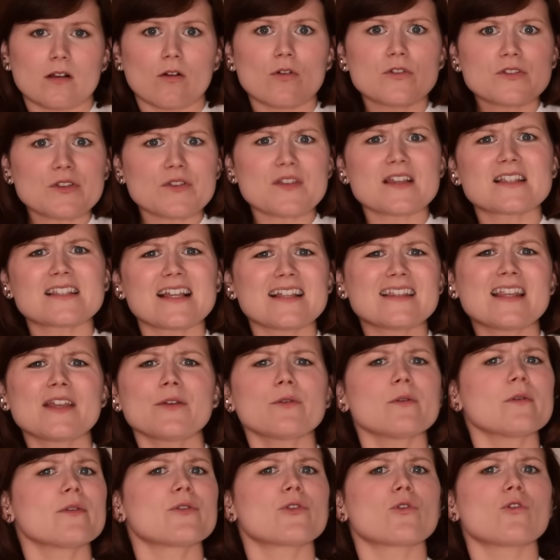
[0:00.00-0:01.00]
Also, they said they
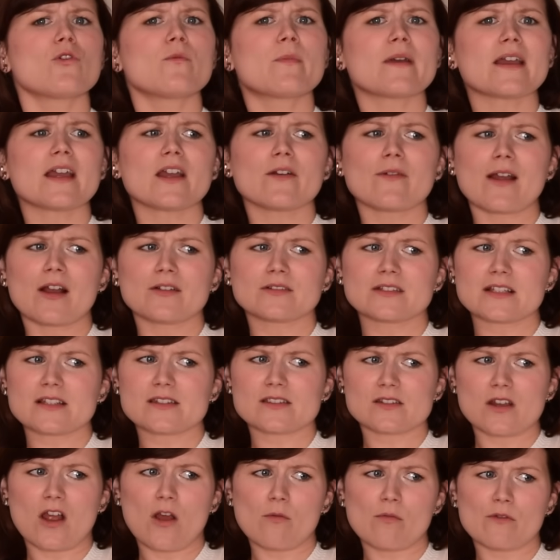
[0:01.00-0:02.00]
were in orbit around this
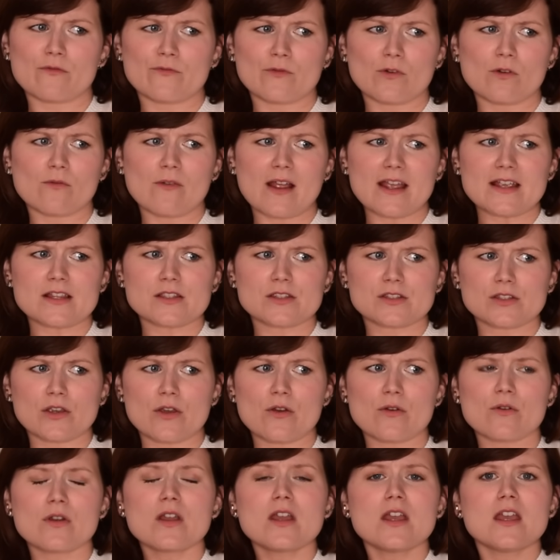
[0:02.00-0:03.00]
star before, right?
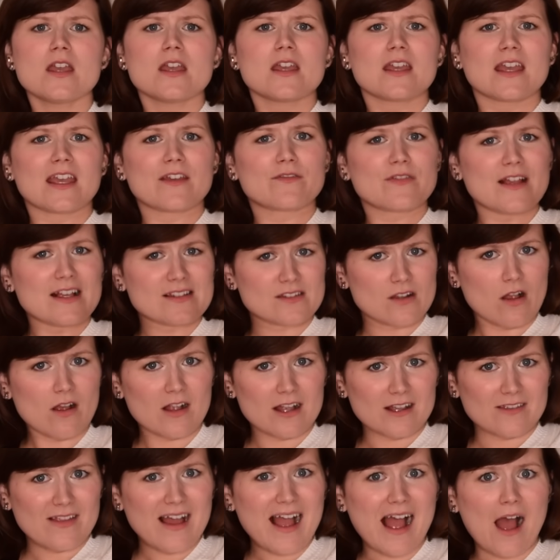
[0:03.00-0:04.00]
So if that star
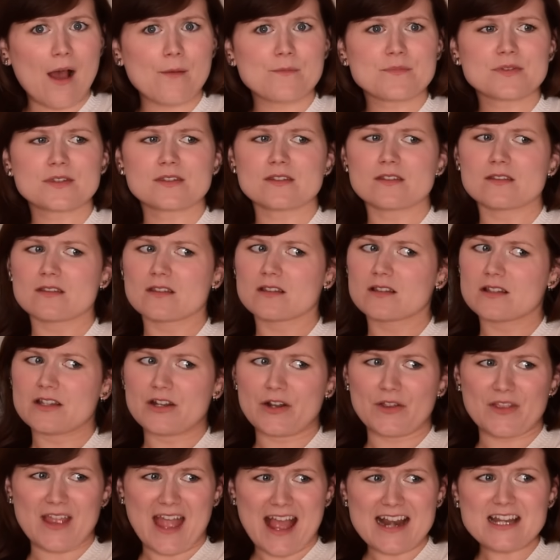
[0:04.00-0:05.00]
collapsed, you
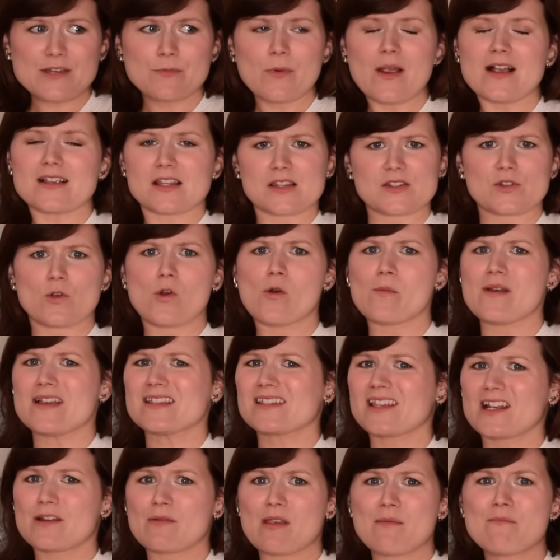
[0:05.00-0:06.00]
know, the Enterprise's
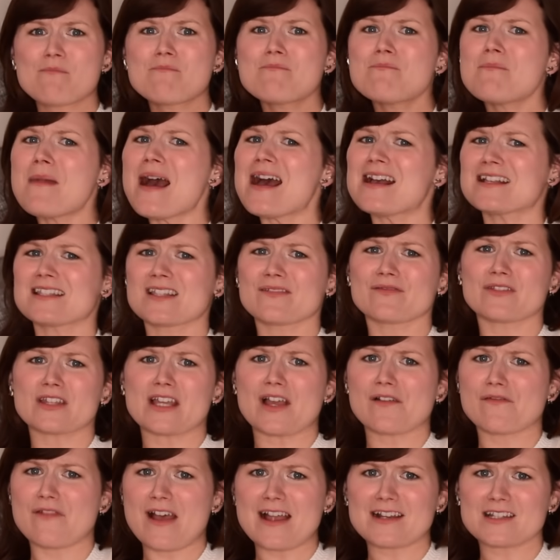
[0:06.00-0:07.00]
orbit's going to be massively
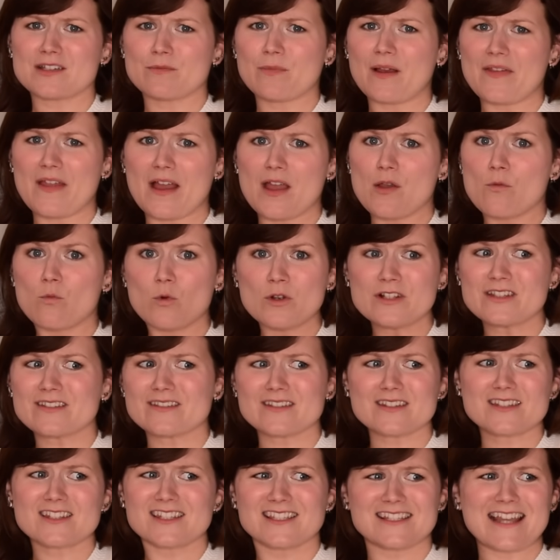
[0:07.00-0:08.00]
affected by that. It
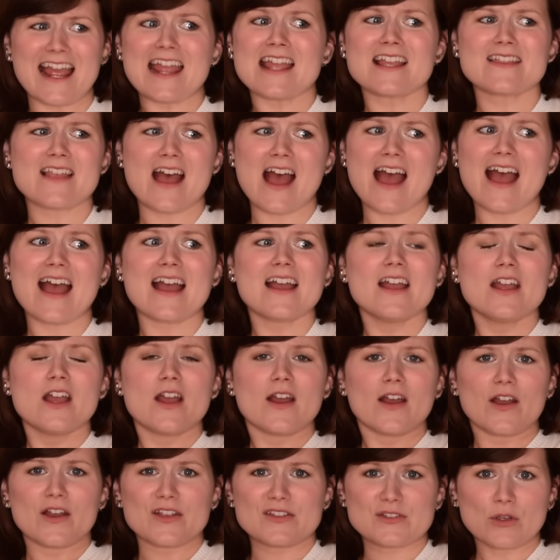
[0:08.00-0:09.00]
wouldn't stay there
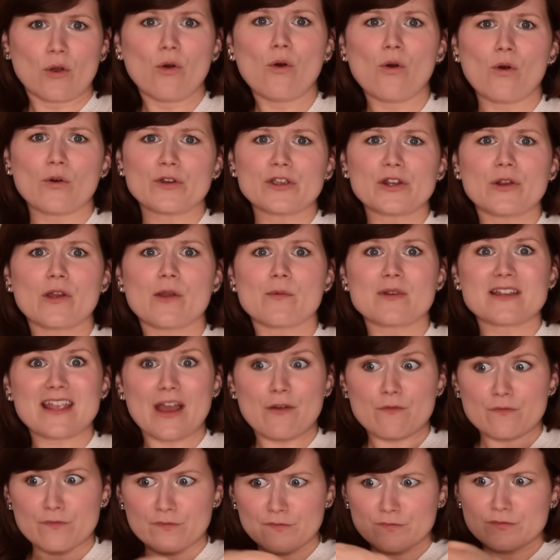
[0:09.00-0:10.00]
at all. You know, it would
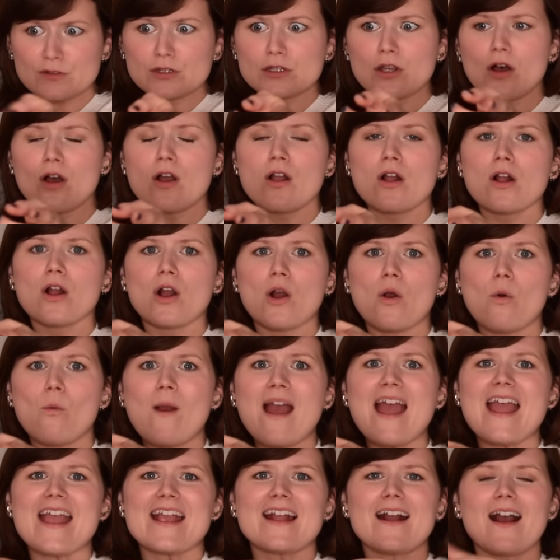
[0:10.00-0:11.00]
get flung
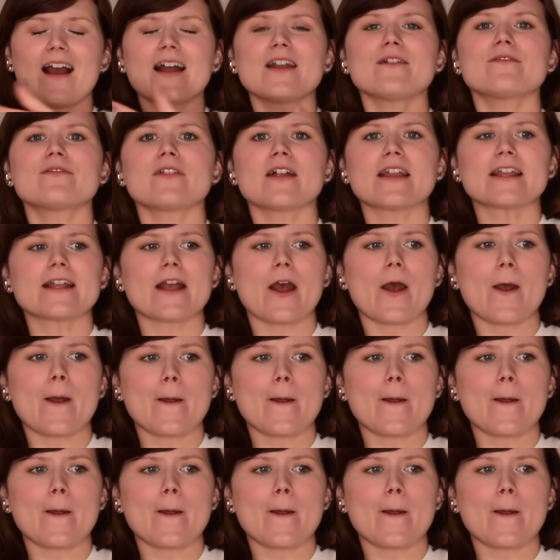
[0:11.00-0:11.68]
away, kind of like, you